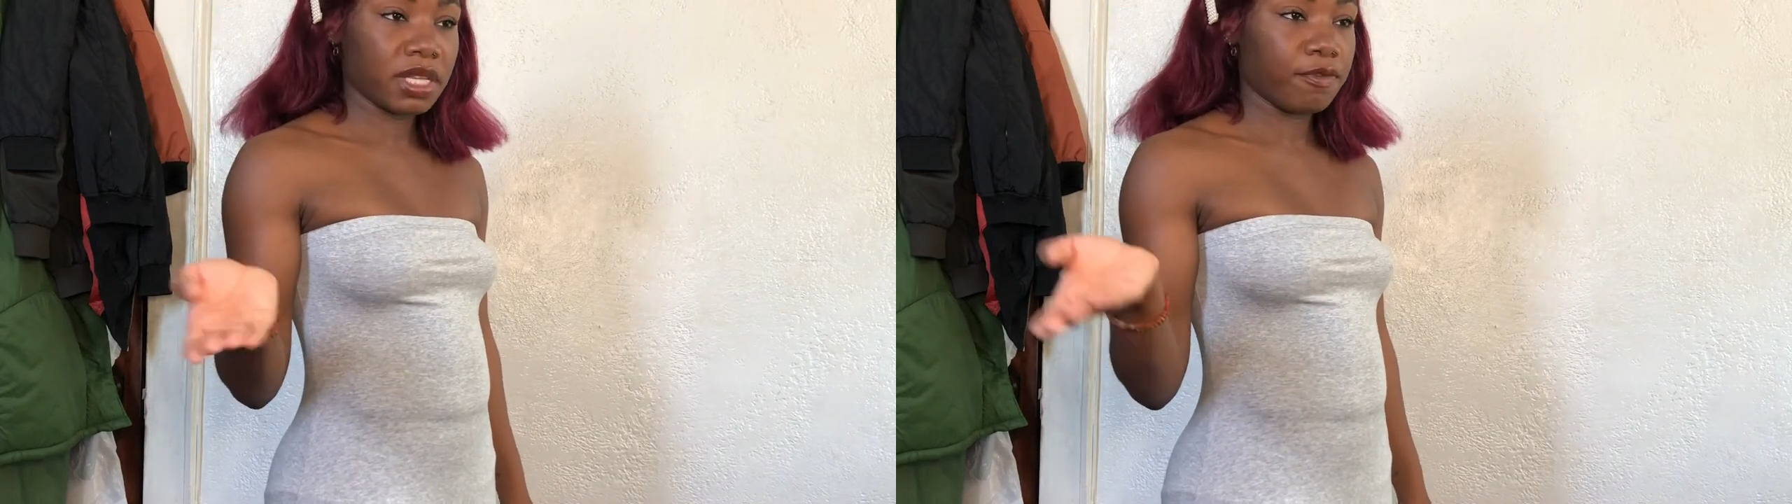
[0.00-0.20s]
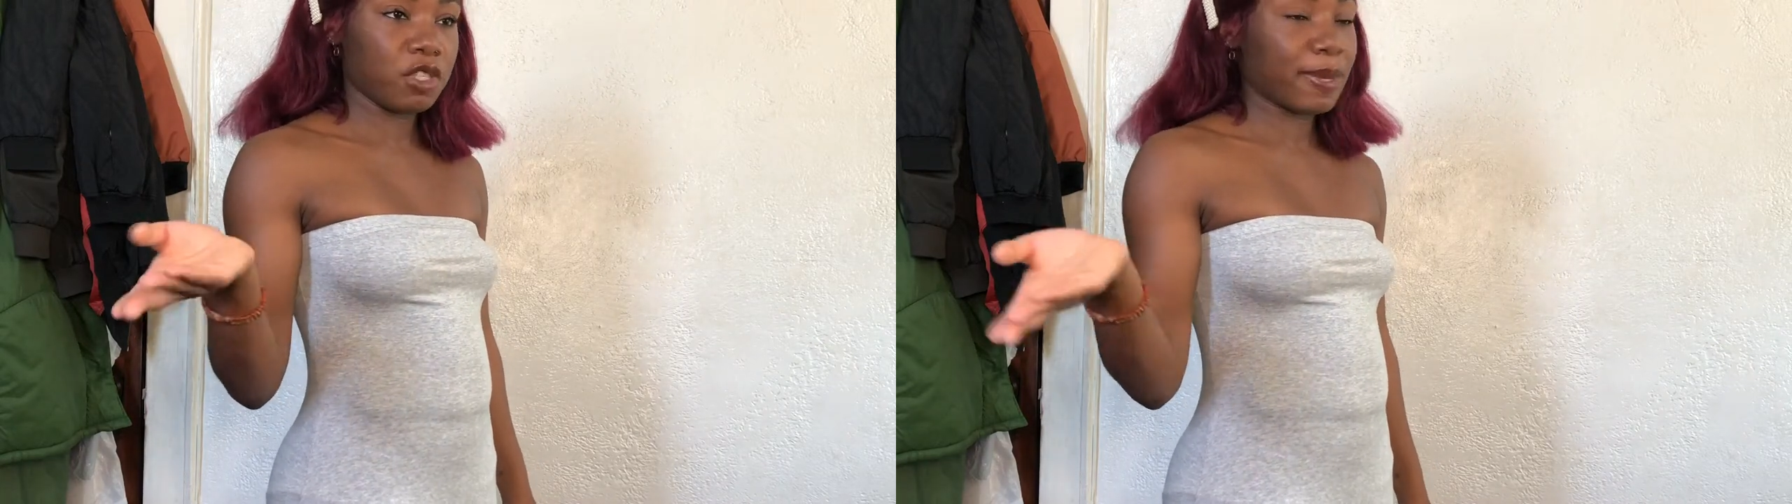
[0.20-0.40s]

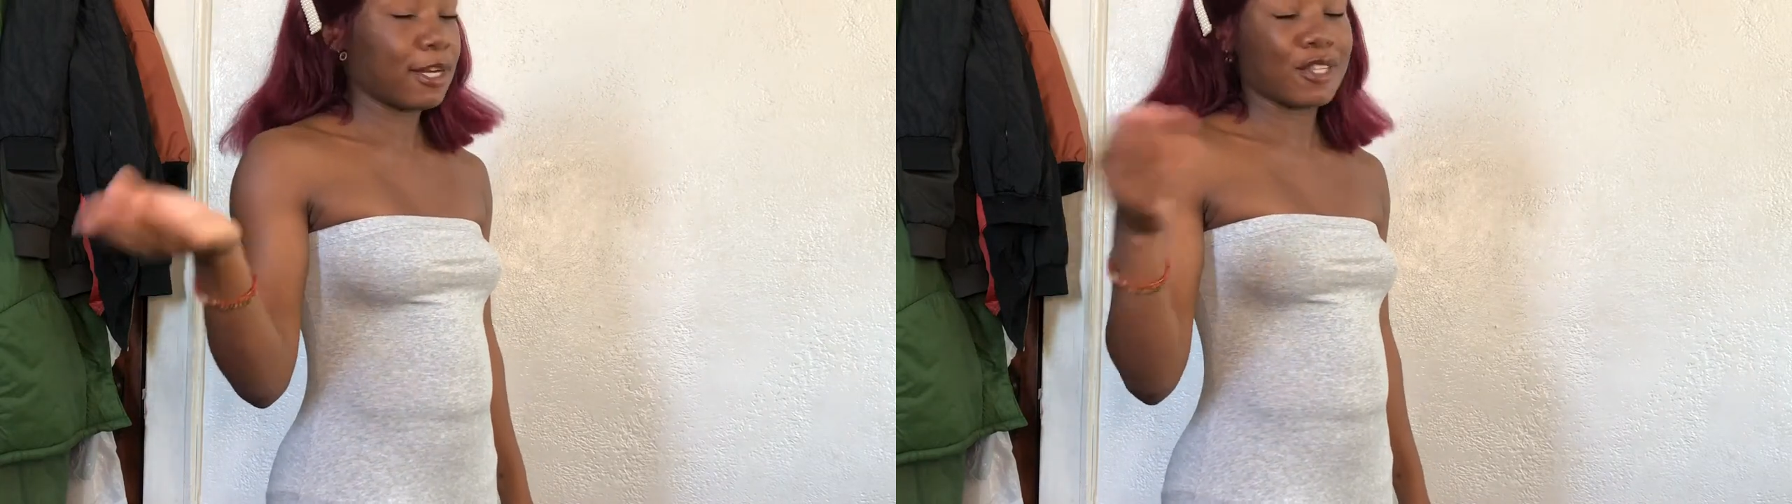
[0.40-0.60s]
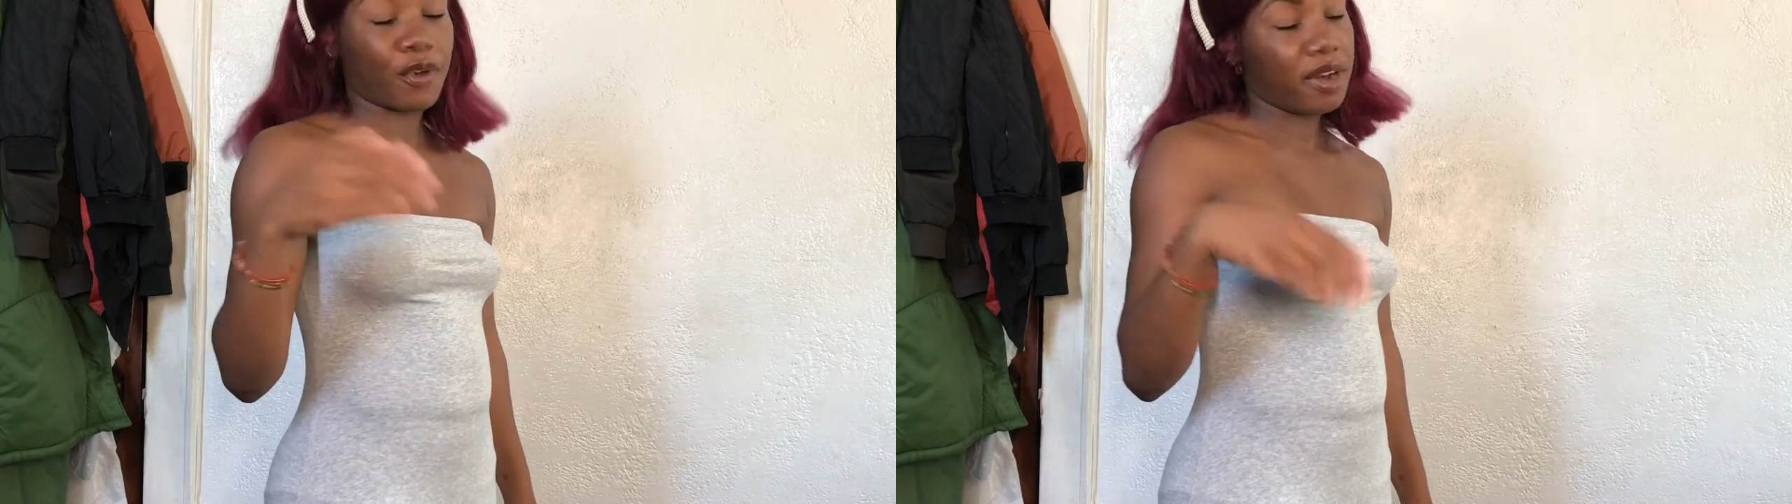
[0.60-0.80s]
if you spend
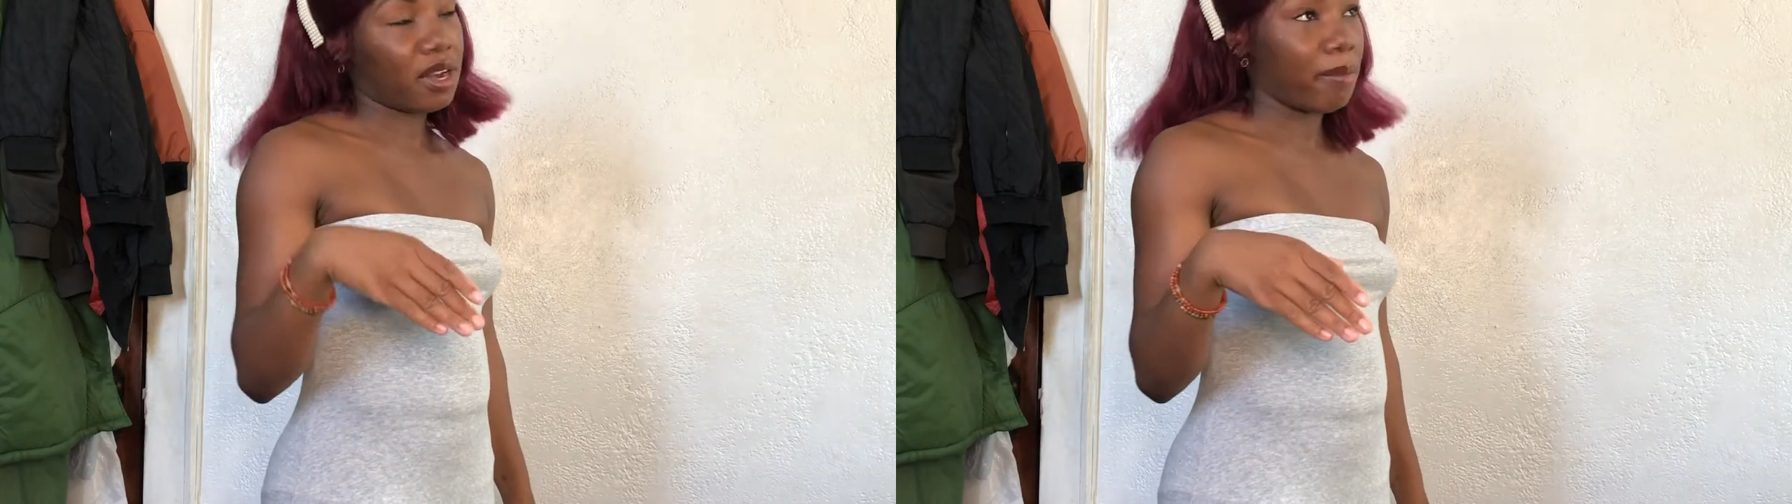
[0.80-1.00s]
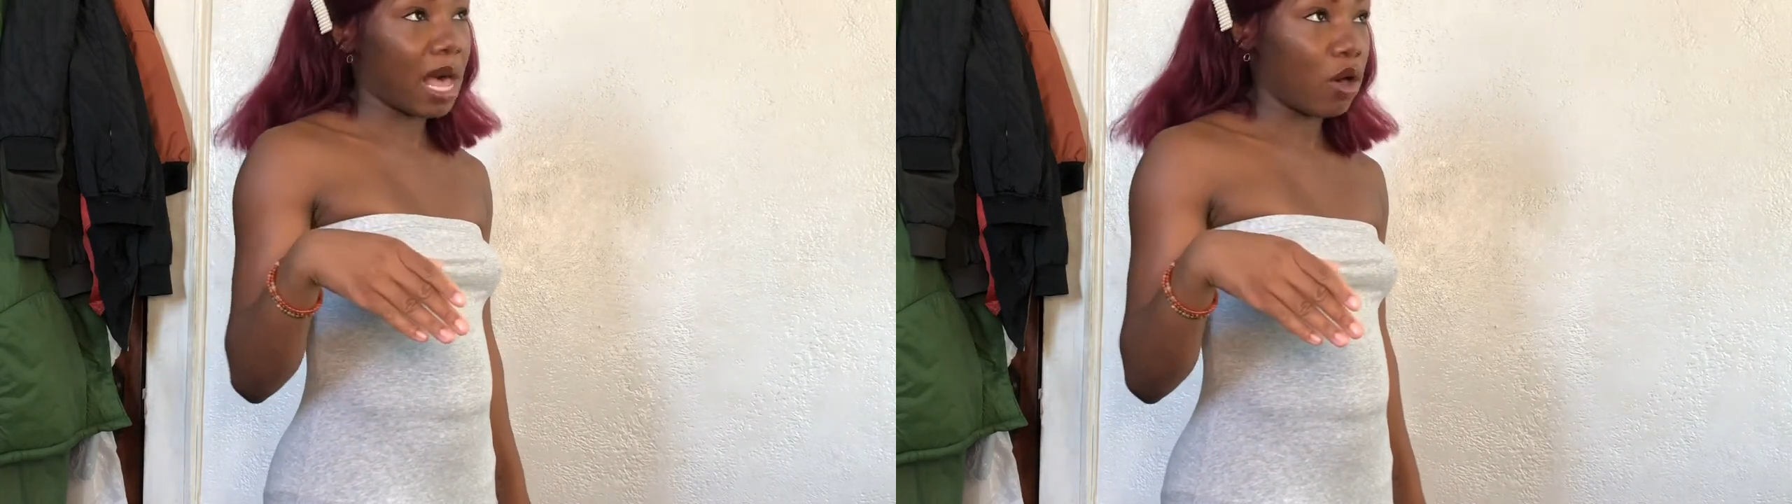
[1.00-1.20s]
a certain
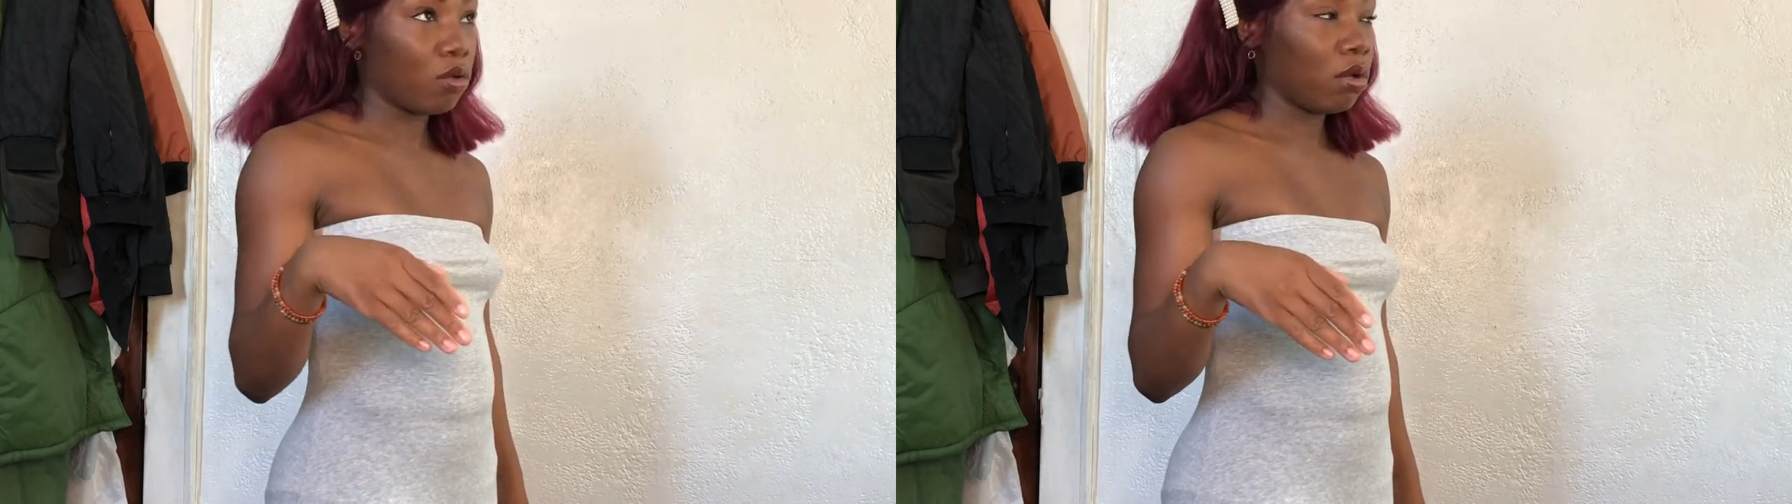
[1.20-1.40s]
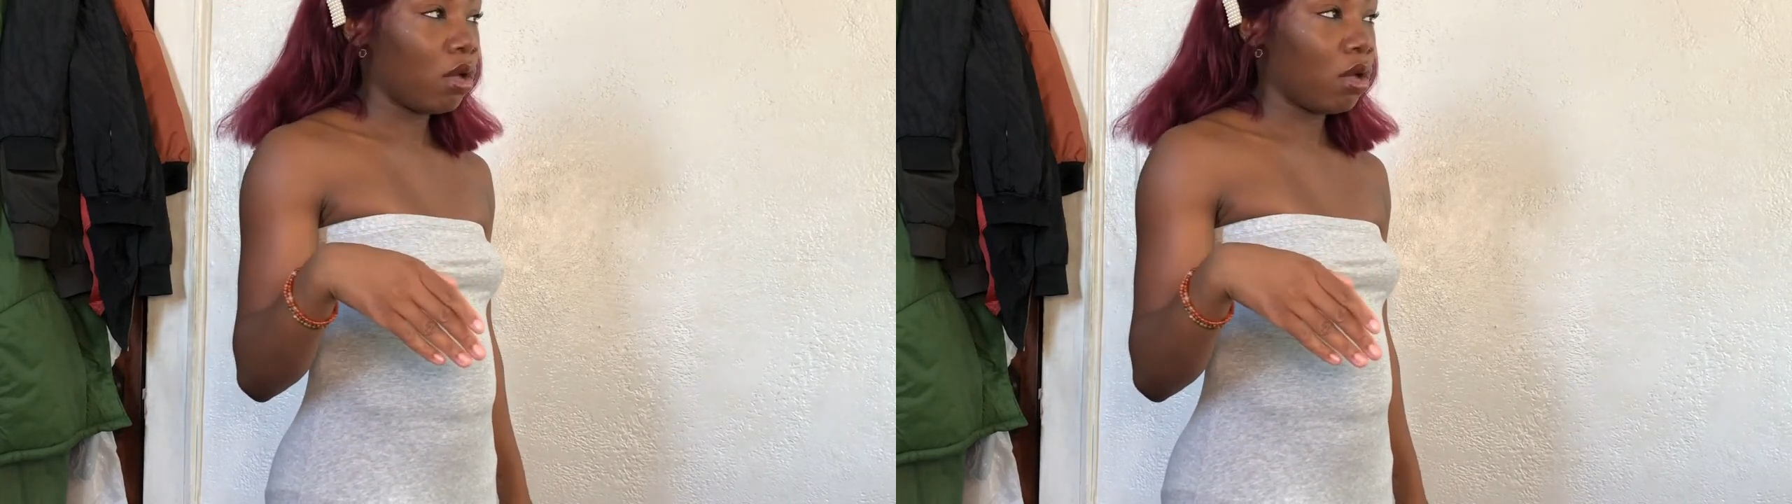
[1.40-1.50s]
amount.